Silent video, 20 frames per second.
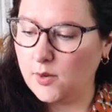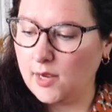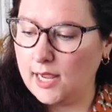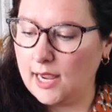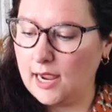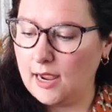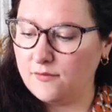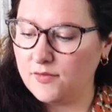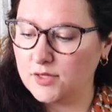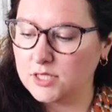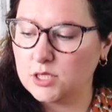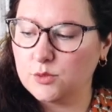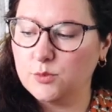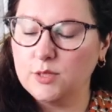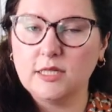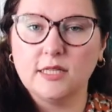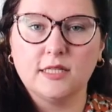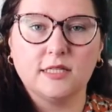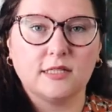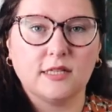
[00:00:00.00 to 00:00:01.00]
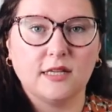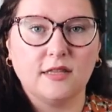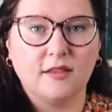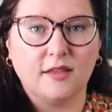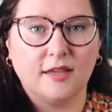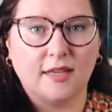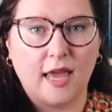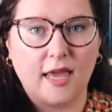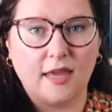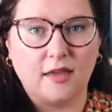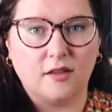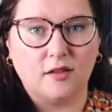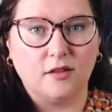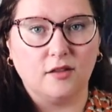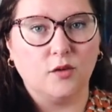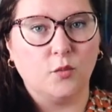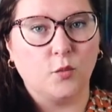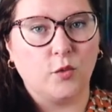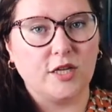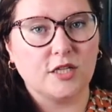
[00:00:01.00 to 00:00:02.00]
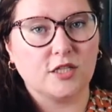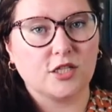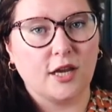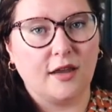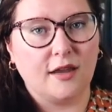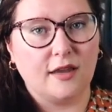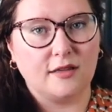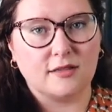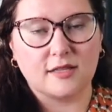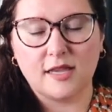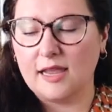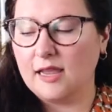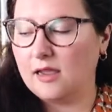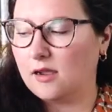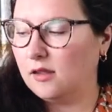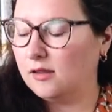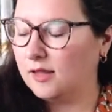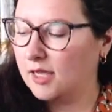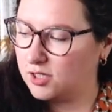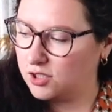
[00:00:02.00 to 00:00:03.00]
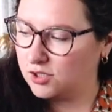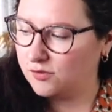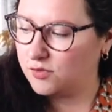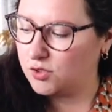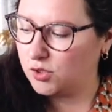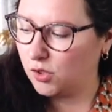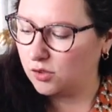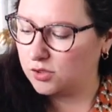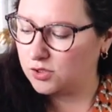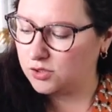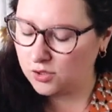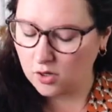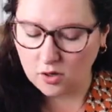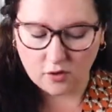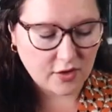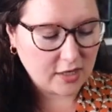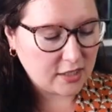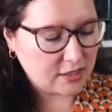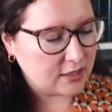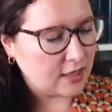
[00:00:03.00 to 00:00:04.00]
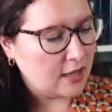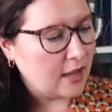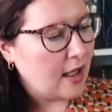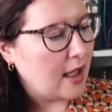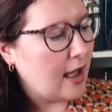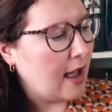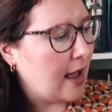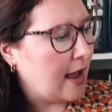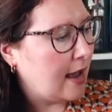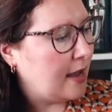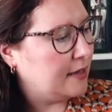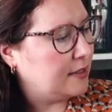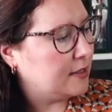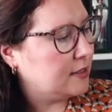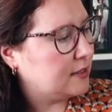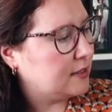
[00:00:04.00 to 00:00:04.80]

I have Sweetest in the Gale, which is a collection of short stories, and